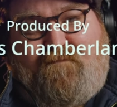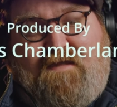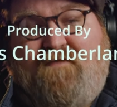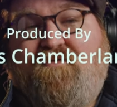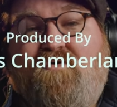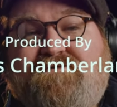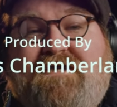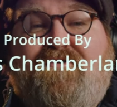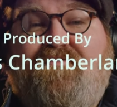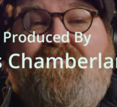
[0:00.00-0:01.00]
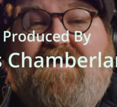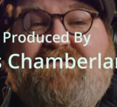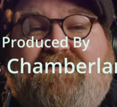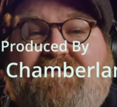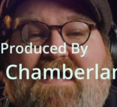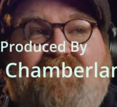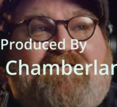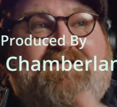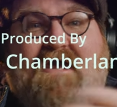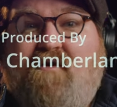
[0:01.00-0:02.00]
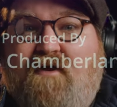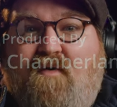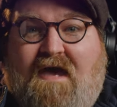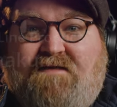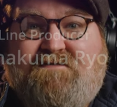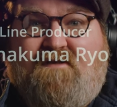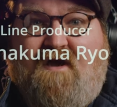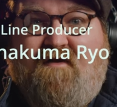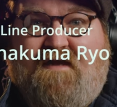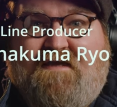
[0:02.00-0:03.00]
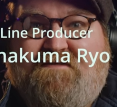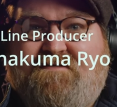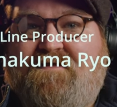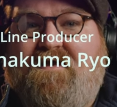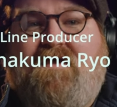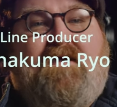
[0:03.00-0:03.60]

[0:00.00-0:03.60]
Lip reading: And those interfaces have stereo XLR ins